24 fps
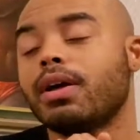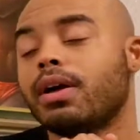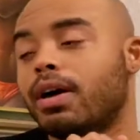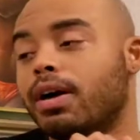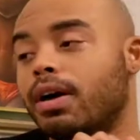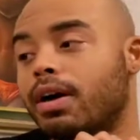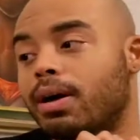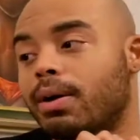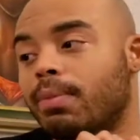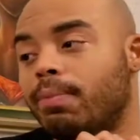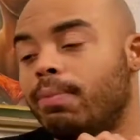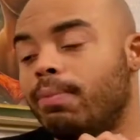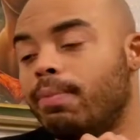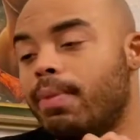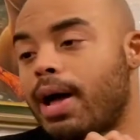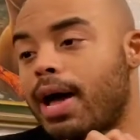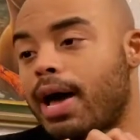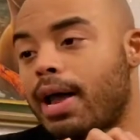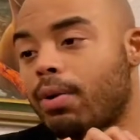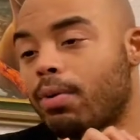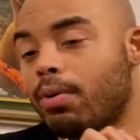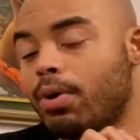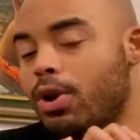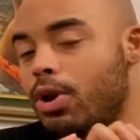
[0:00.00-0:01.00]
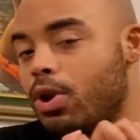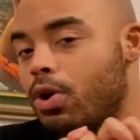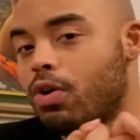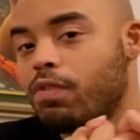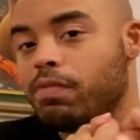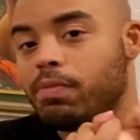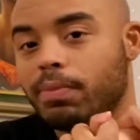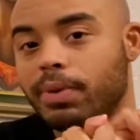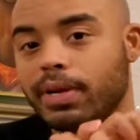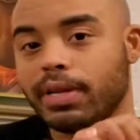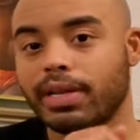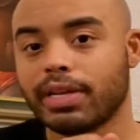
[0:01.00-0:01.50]
Um, I don't know
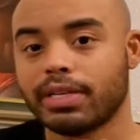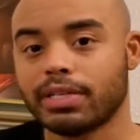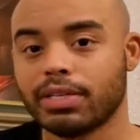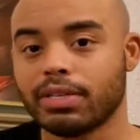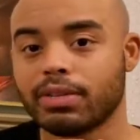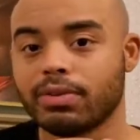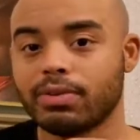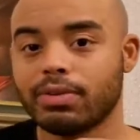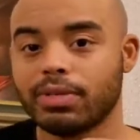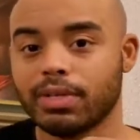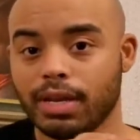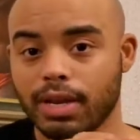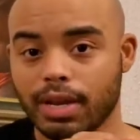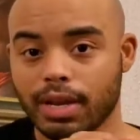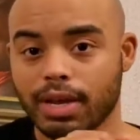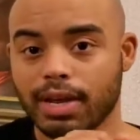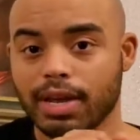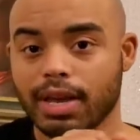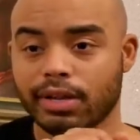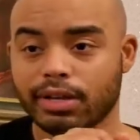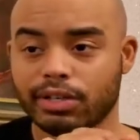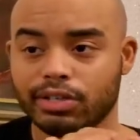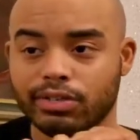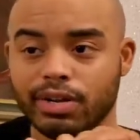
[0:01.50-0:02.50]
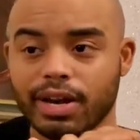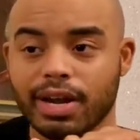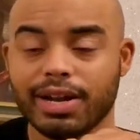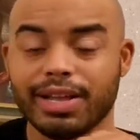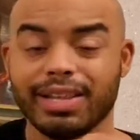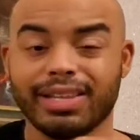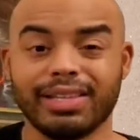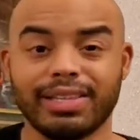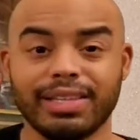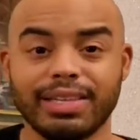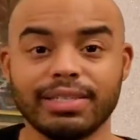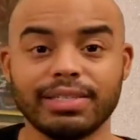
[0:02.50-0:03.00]
if I'm going to get to those today. I'll try to
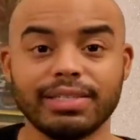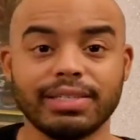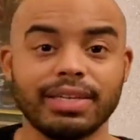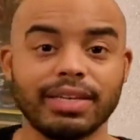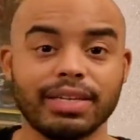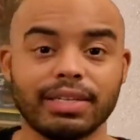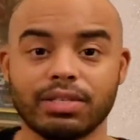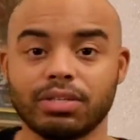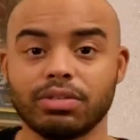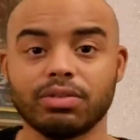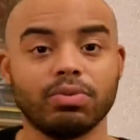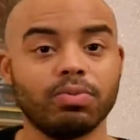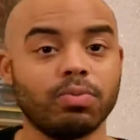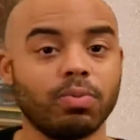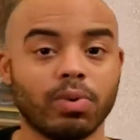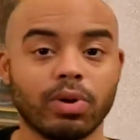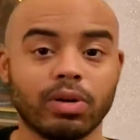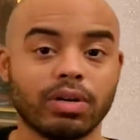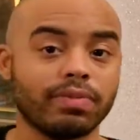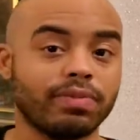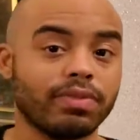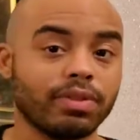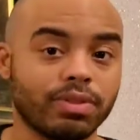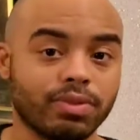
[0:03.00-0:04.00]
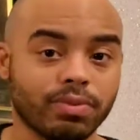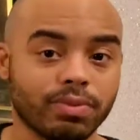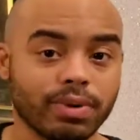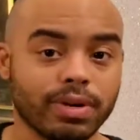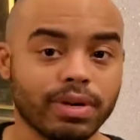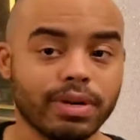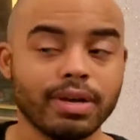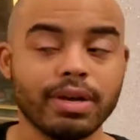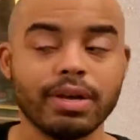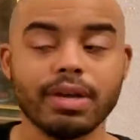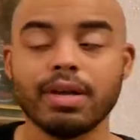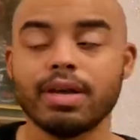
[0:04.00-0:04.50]
at least get to one of the
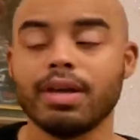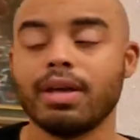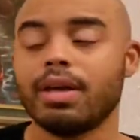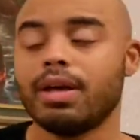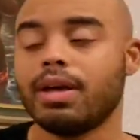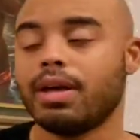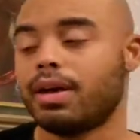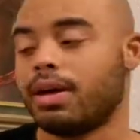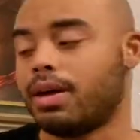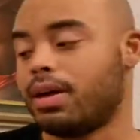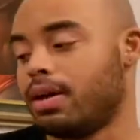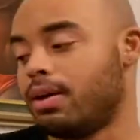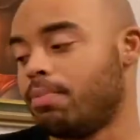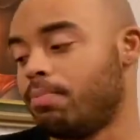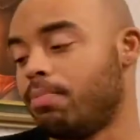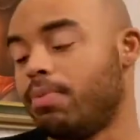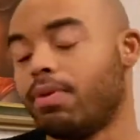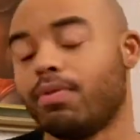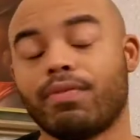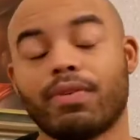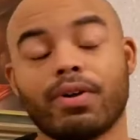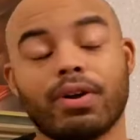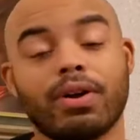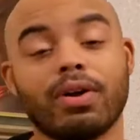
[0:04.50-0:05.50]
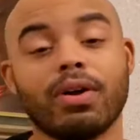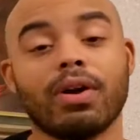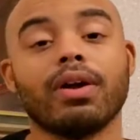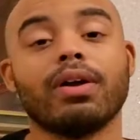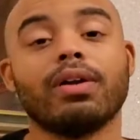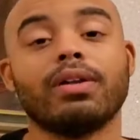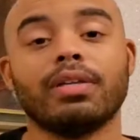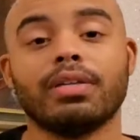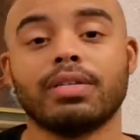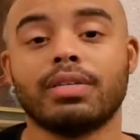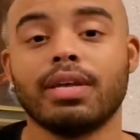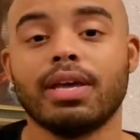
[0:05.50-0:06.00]
three. Um, but
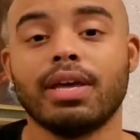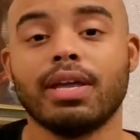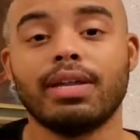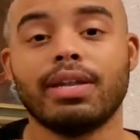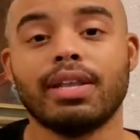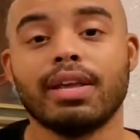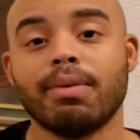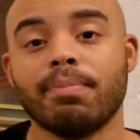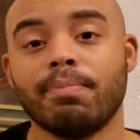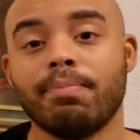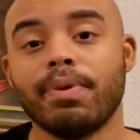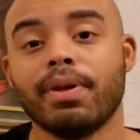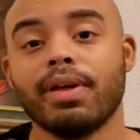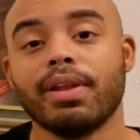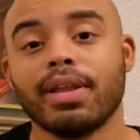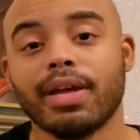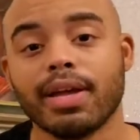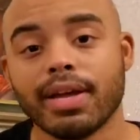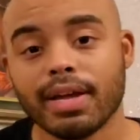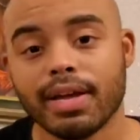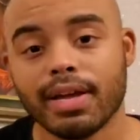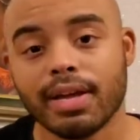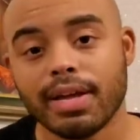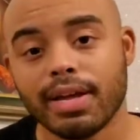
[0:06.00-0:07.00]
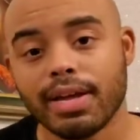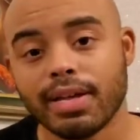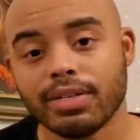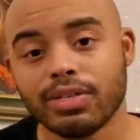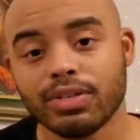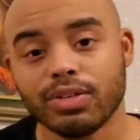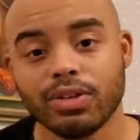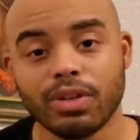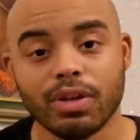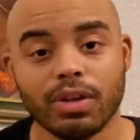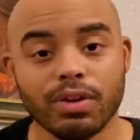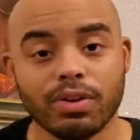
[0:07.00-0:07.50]
regardless, hit that bell icon
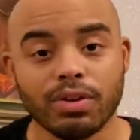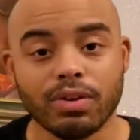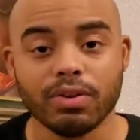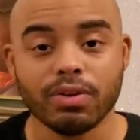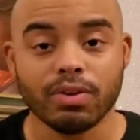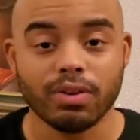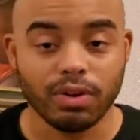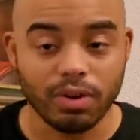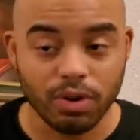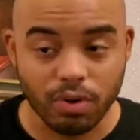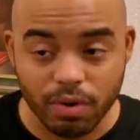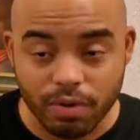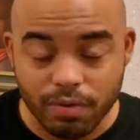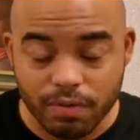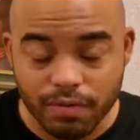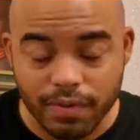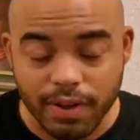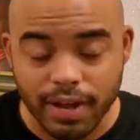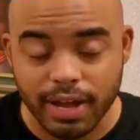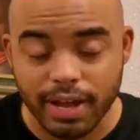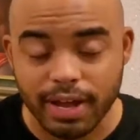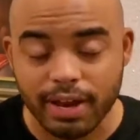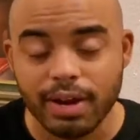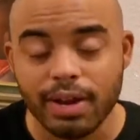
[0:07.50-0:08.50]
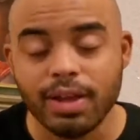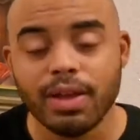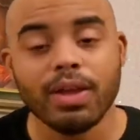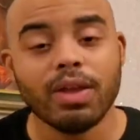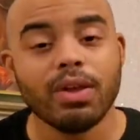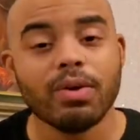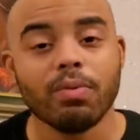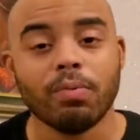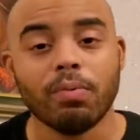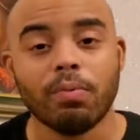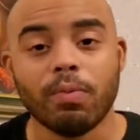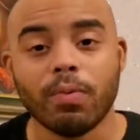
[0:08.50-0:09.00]
so y'all are notified
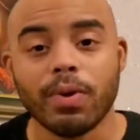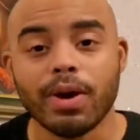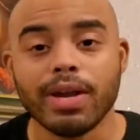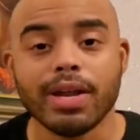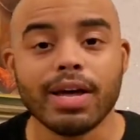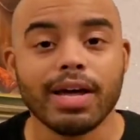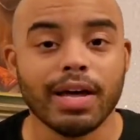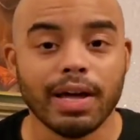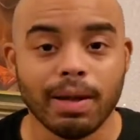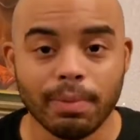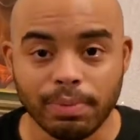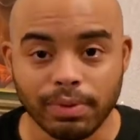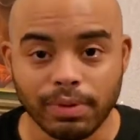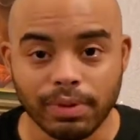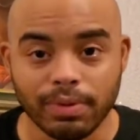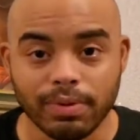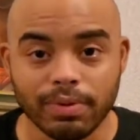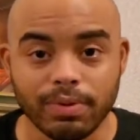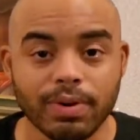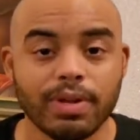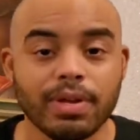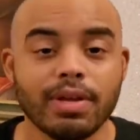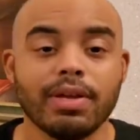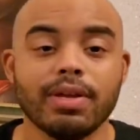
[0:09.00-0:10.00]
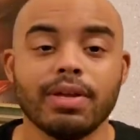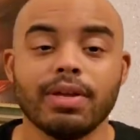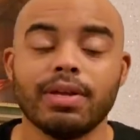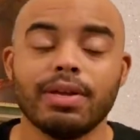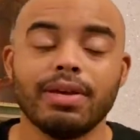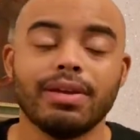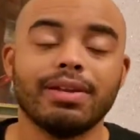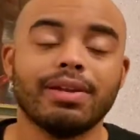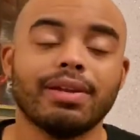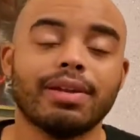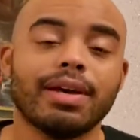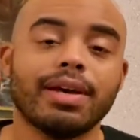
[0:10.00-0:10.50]
when I upload.
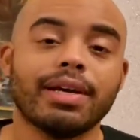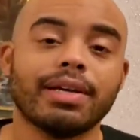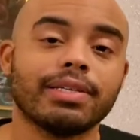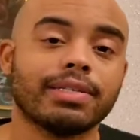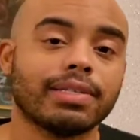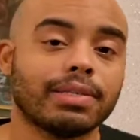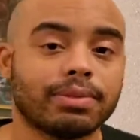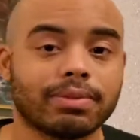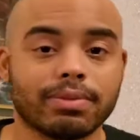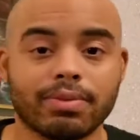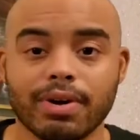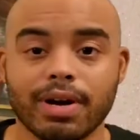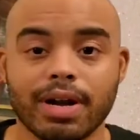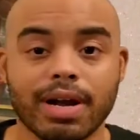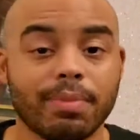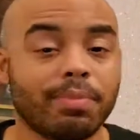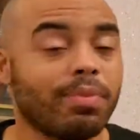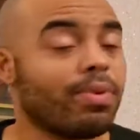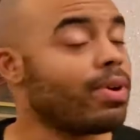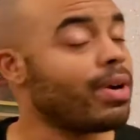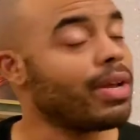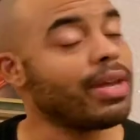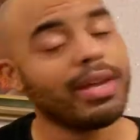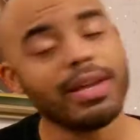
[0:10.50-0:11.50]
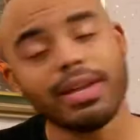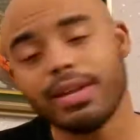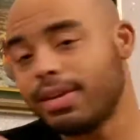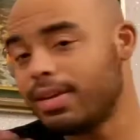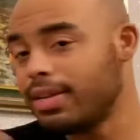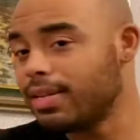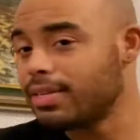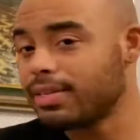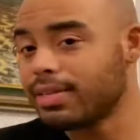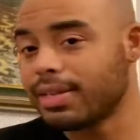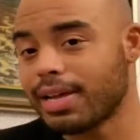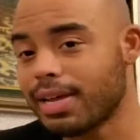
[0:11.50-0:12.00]
Hit like and subscribe or hit
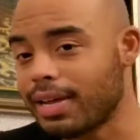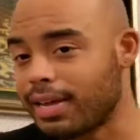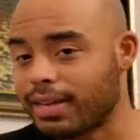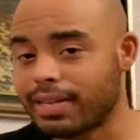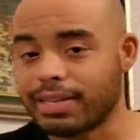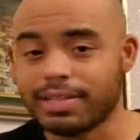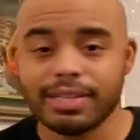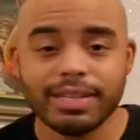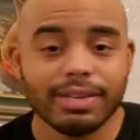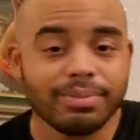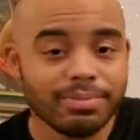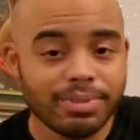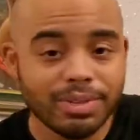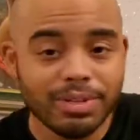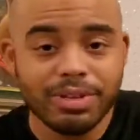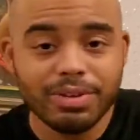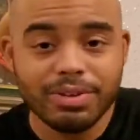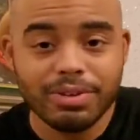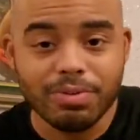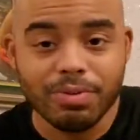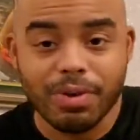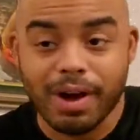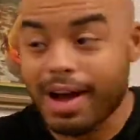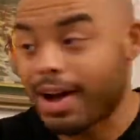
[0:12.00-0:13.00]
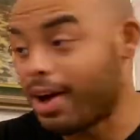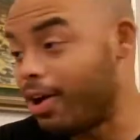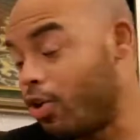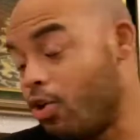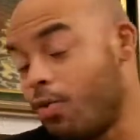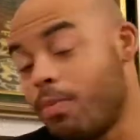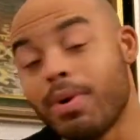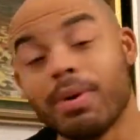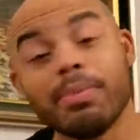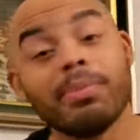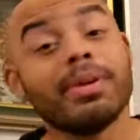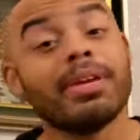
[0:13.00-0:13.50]
dislike. It's up to you. I
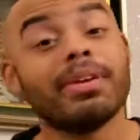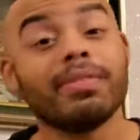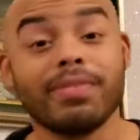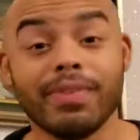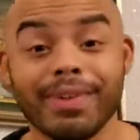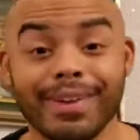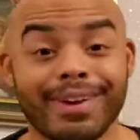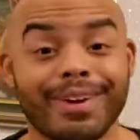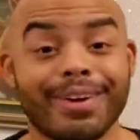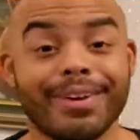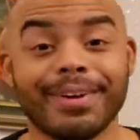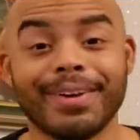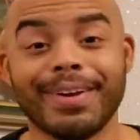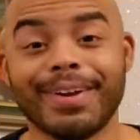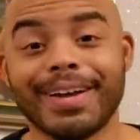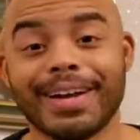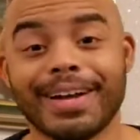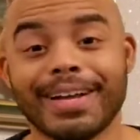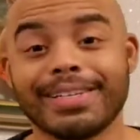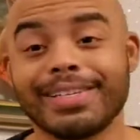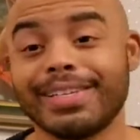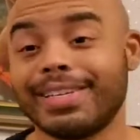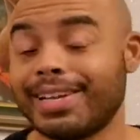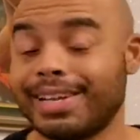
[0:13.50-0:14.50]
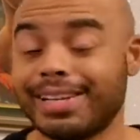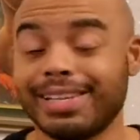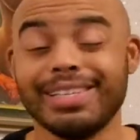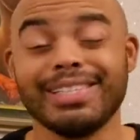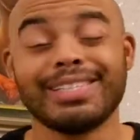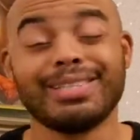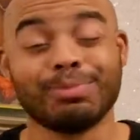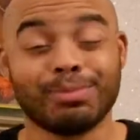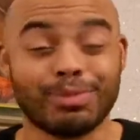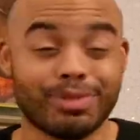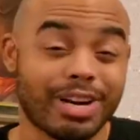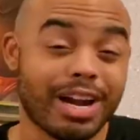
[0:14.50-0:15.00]
hope I'm giving y'all good content. At
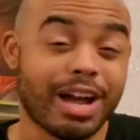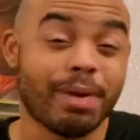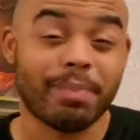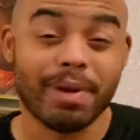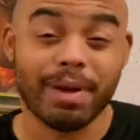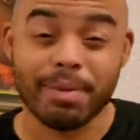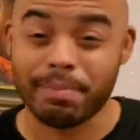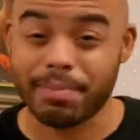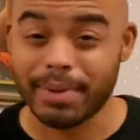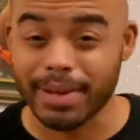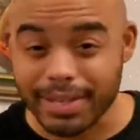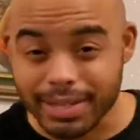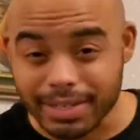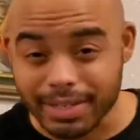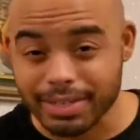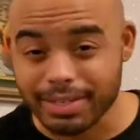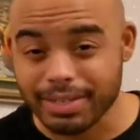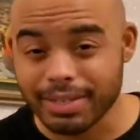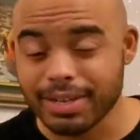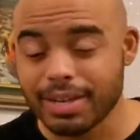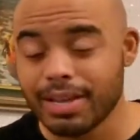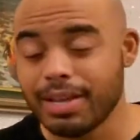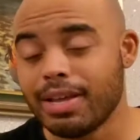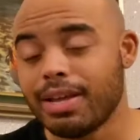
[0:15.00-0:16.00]
least I'm trying my best.